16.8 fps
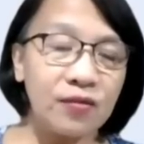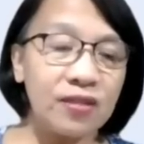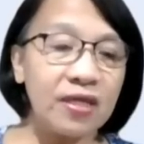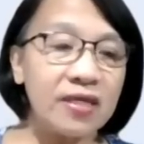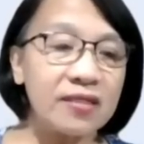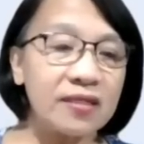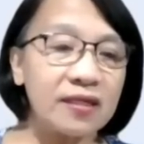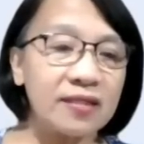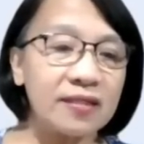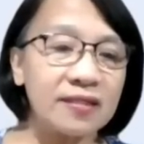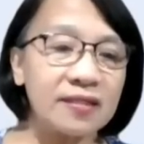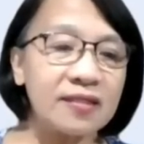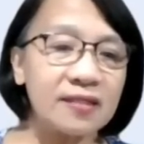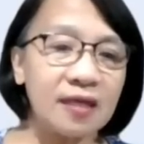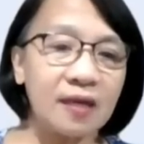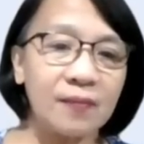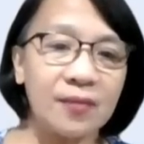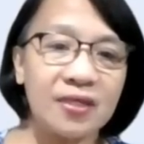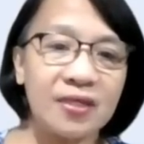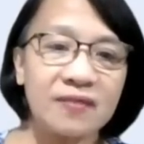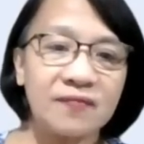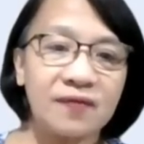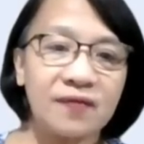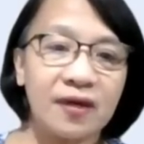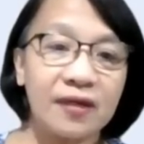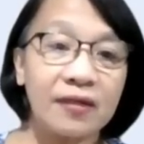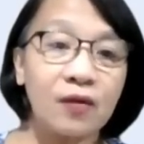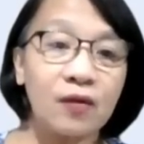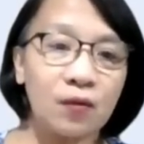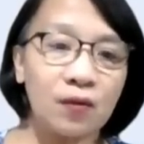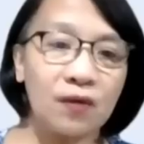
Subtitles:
judicial system is very low,